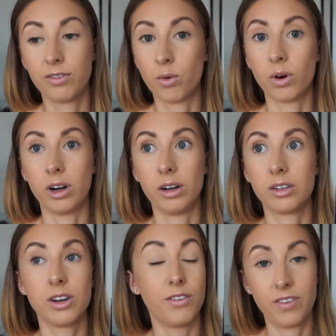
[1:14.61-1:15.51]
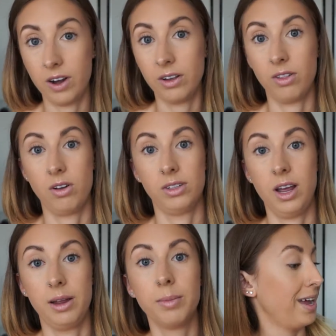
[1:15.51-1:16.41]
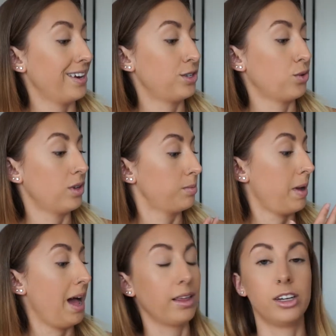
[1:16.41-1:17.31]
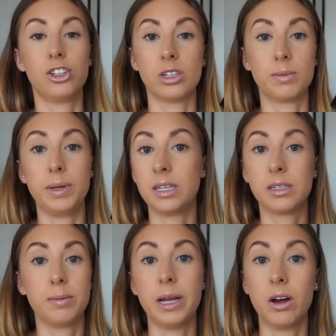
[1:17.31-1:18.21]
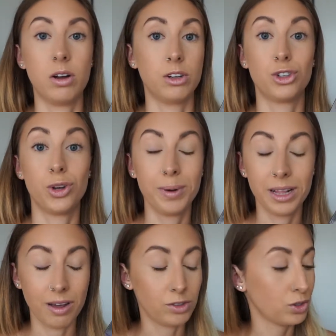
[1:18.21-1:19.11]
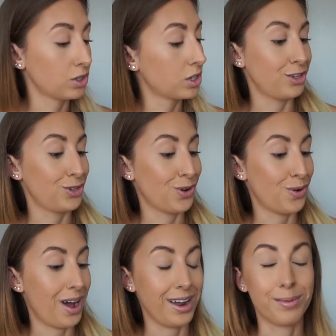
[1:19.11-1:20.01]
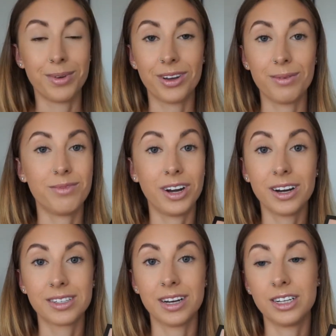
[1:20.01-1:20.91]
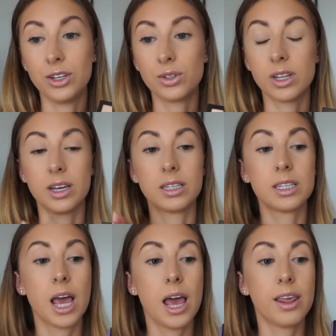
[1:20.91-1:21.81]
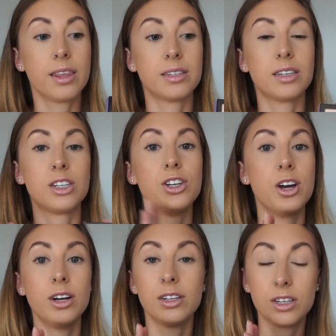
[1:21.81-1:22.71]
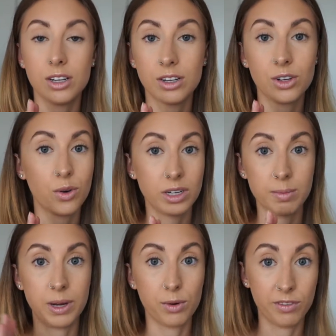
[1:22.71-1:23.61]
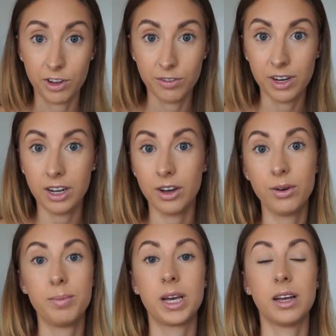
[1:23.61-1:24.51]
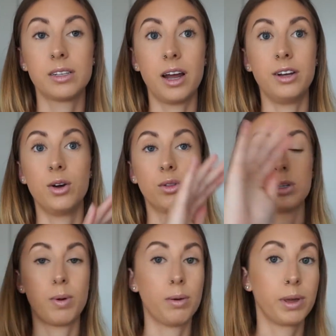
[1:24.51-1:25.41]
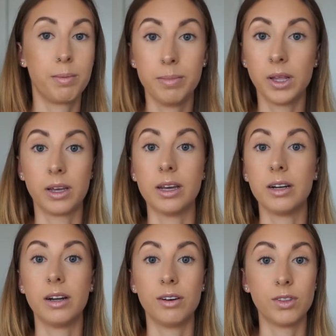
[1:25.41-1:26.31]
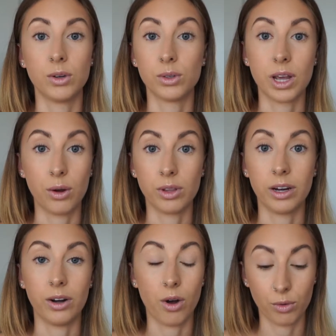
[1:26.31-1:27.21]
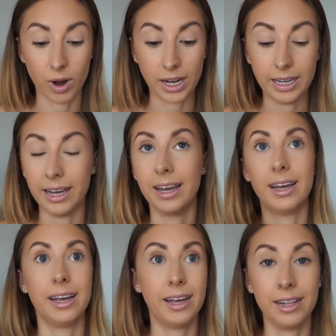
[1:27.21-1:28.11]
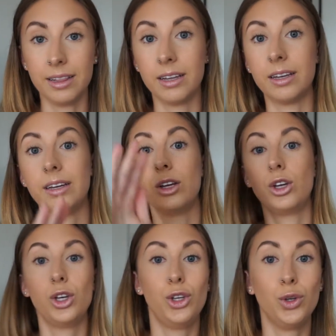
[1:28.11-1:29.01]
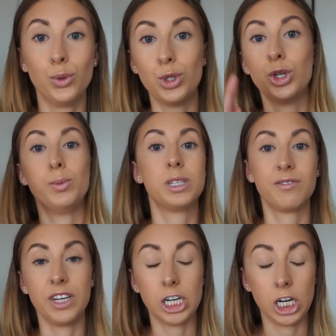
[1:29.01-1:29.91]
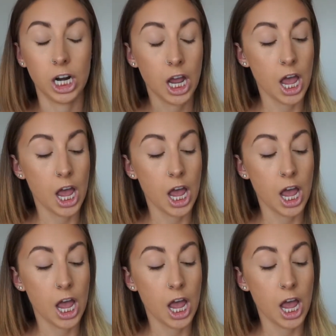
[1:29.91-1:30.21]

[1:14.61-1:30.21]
for a very long time, and so this palette just speaks to me on so many levels. So I'm very excited to use this. This is not going to be a review video because I know there's probably a million of those out there already in the YouTube sphere.